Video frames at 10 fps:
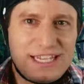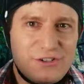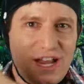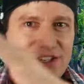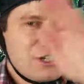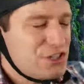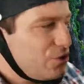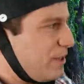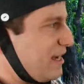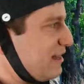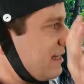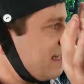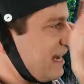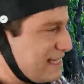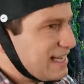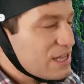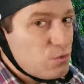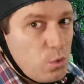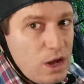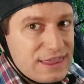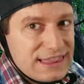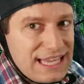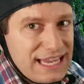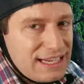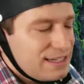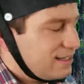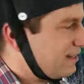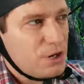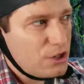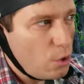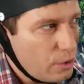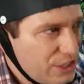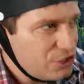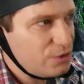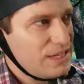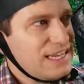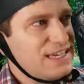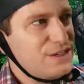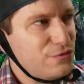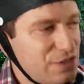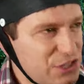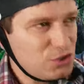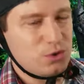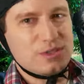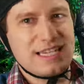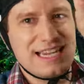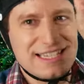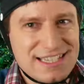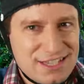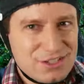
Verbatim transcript: You're not just doing the dates as one thing, but according to individual dates.